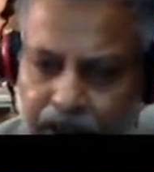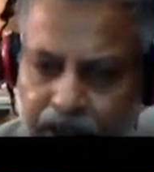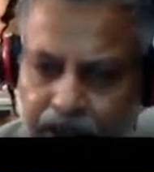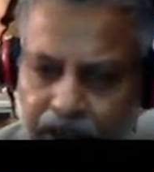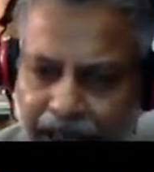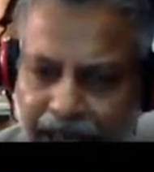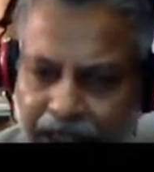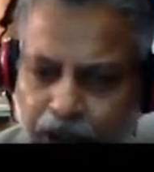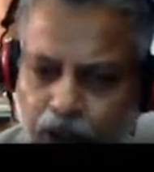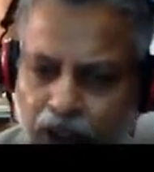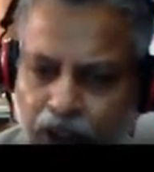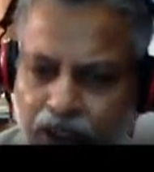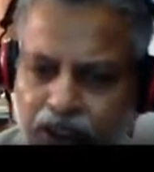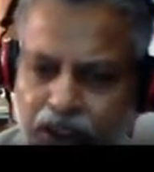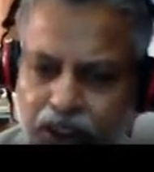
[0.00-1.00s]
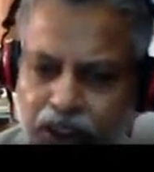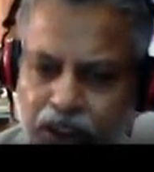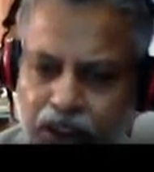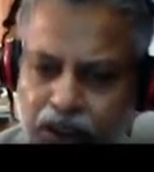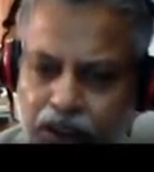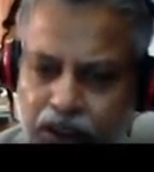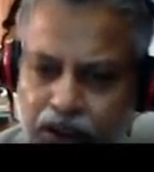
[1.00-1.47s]
the
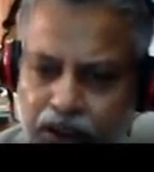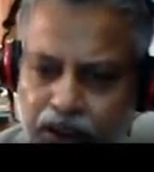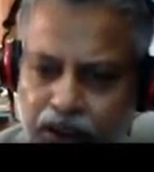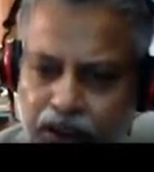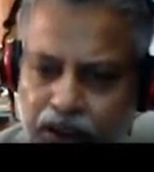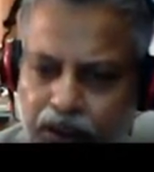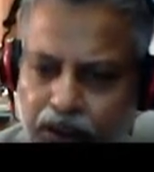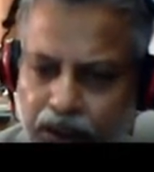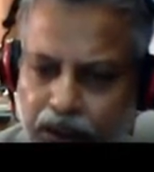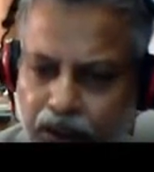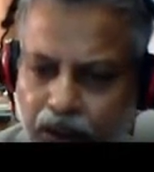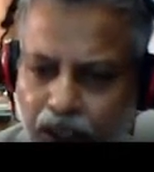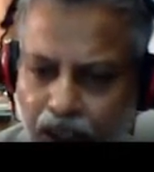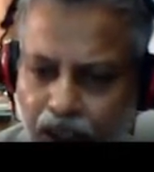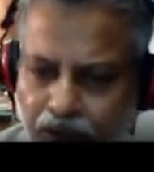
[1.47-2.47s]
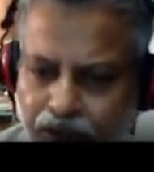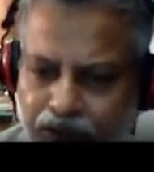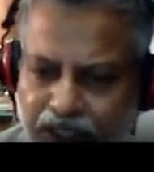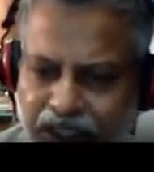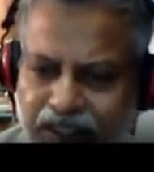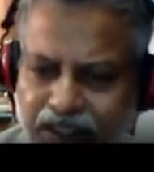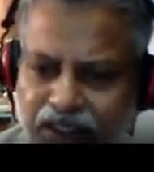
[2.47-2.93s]
accuracy of
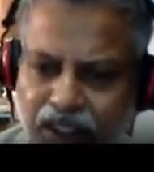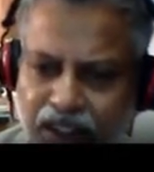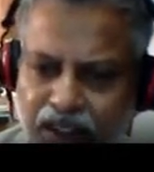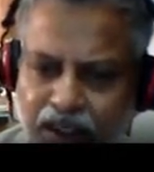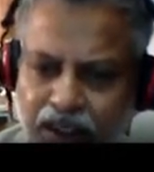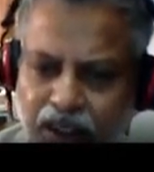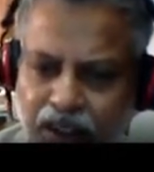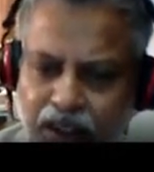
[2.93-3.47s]
sensing